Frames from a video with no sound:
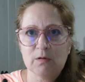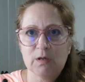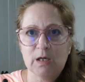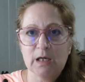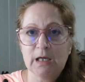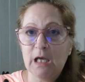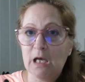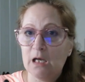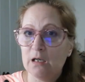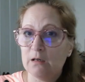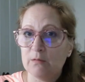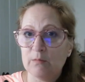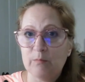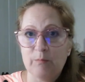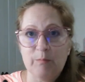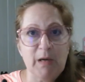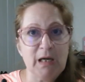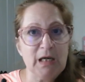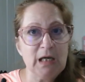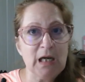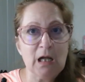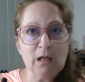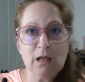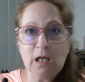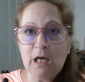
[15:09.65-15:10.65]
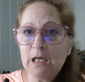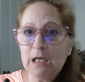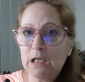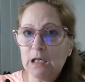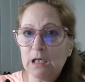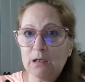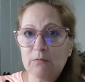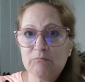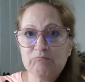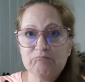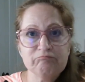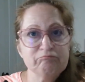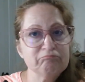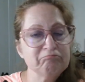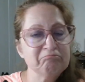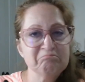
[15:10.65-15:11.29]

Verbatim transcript: Again, may not like it,